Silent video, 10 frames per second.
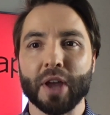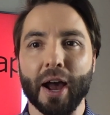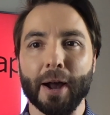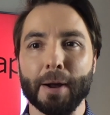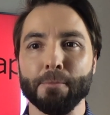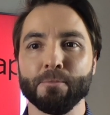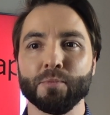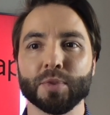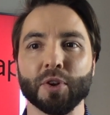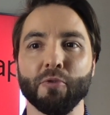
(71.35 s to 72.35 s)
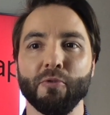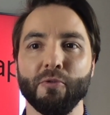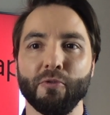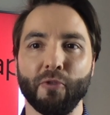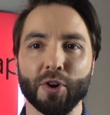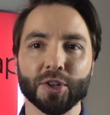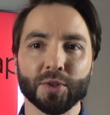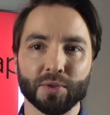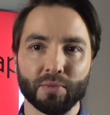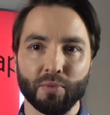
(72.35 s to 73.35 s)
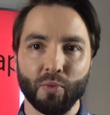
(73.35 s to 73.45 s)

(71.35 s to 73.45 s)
Um, so first,